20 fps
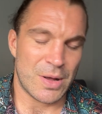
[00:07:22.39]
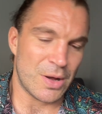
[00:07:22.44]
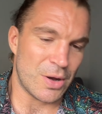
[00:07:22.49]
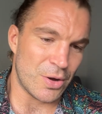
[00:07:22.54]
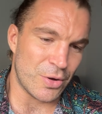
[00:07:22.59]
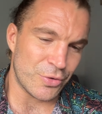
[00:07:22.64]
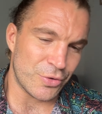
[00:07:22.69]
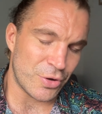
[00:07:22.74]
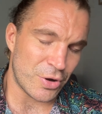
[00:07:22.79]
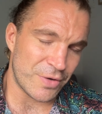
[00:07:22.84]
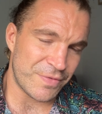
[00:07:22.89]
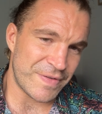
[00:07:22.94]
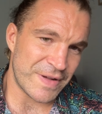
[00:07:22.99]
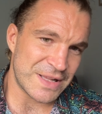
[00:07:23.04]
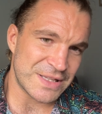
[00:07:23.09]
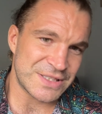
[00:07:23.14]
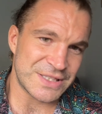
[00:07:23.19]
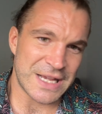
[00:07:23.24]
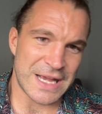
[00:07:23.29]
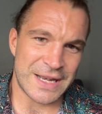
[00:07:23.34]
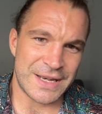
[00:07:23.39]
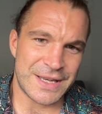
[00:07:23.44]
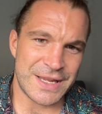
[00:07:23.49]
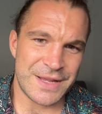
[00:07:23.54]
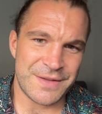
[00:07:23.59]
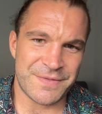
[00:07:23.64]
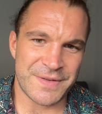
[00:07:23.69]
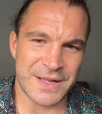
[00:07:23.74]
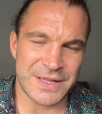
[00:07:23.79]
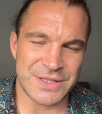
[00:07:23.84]
on offense and
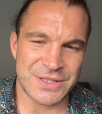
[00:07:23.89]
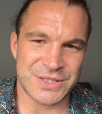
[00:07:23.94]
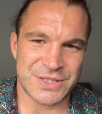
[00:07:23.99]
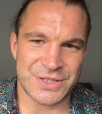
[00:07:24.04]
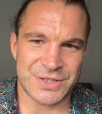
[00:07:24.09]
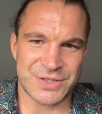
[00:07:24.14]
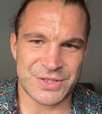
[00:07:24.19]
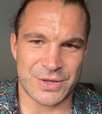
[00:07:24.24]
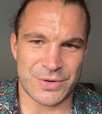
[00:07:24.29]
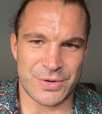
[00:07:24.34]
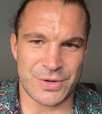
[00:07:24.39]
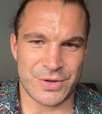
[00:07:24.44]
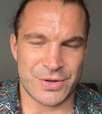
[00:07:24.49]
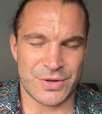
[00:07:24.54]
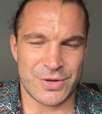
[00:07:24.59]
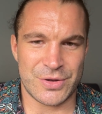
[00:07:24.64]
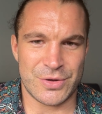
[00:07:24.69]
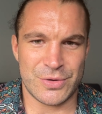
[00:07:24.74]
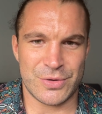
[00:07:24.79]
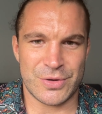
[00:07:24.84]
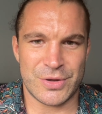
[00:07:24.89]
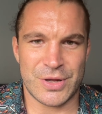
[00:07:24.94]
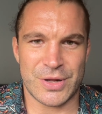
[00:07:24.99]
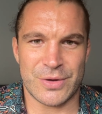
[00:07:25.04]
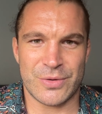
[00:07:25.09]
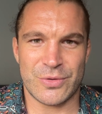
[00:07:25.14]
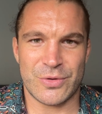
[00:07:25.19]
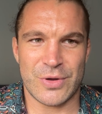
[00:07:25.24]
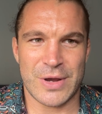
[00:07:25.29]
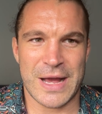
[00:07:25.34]
defense, so that
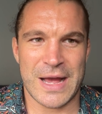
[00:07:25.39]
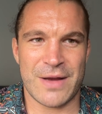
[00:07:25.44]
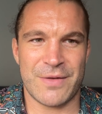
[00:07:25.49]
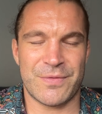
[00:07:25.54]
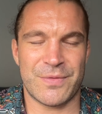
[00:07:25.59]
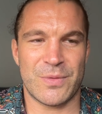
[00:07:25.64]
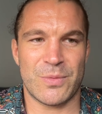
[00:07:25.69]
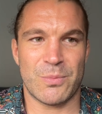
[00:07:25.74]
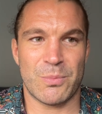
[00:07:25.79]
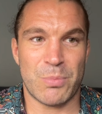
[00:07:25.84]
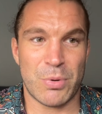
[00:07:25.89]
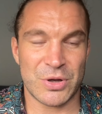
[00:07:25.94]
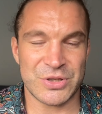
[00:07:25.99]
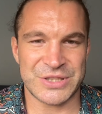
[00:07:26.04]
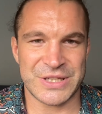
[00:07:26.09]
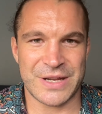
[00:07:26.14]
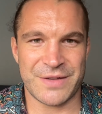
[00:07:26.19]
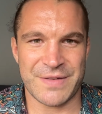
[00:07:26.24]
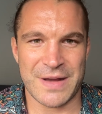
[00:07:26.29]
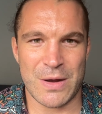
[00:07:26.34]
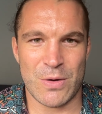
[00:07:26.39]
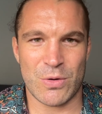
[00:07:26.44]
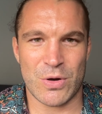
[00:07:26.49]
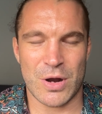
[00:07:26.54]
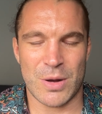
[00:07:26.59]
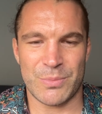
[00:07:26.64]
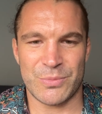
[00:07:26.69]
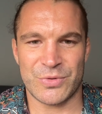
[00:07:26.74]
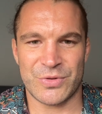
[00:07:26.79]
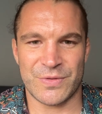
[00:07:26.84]
you have positive
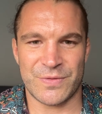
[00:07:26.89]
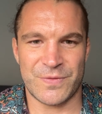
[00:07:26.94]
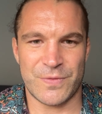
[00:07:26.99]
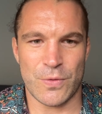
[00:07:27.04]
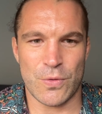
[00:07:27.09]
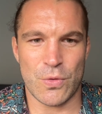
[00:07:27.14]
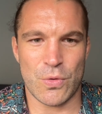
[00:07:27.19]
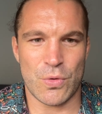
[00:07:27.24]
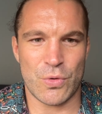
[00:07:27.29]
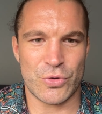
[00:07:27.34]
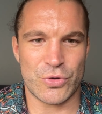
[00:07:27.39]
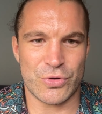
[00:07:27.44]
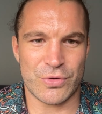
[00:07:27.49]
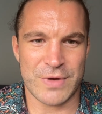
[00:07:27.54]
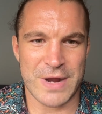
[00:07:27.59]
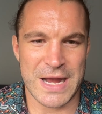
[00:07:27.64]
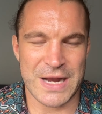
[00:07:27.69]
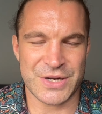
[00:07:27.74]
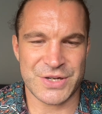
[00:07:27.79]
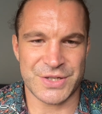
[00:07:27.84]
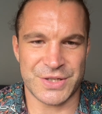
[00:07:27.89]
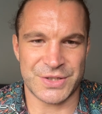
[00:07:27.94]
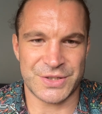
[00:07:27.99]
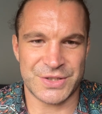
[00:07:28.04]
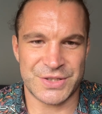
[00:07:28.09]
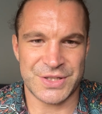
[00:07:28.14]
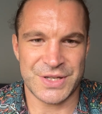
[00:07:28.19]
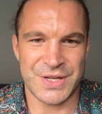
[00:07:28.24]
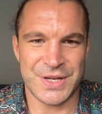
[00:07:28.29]
outcomes for your actions.